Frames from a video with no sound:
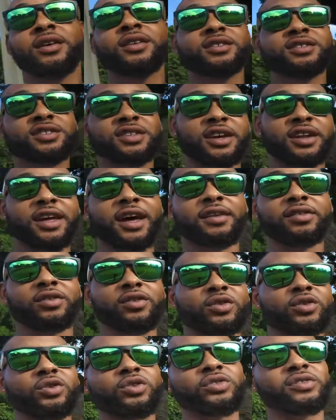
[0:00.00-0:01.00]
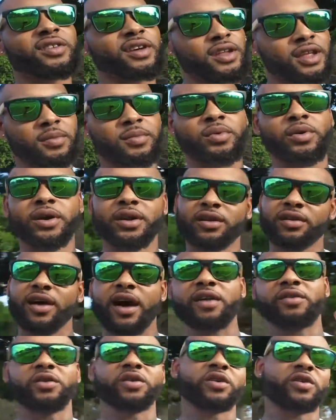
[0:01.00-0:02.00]
Sunday afternoon, Sunday morning,
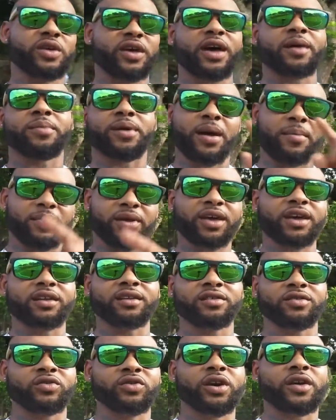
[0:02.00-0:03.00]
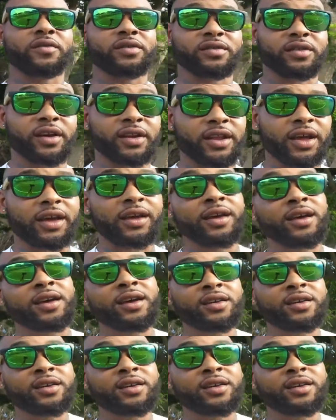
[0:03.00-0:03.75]
I don't know yet, but I'm gonna get it to you every Sunday.